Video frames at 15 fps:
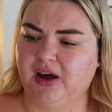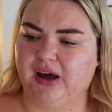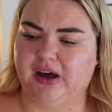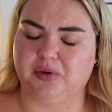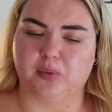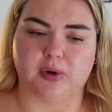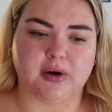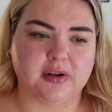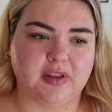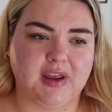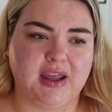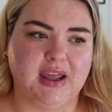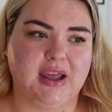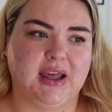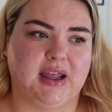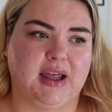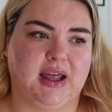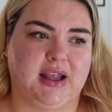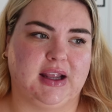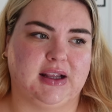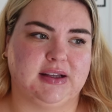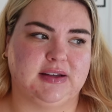unworthy
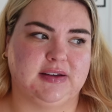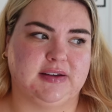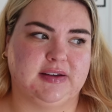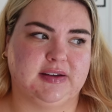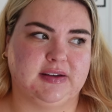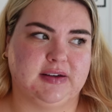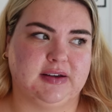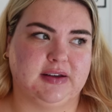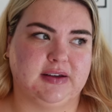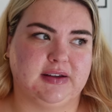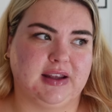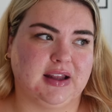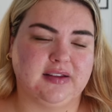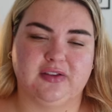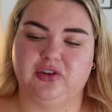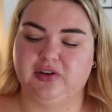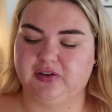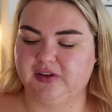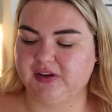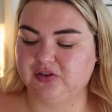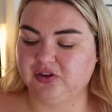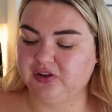and that's
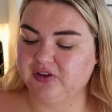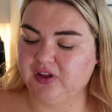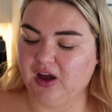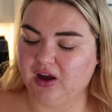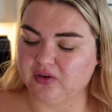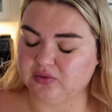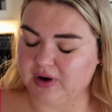just it's just not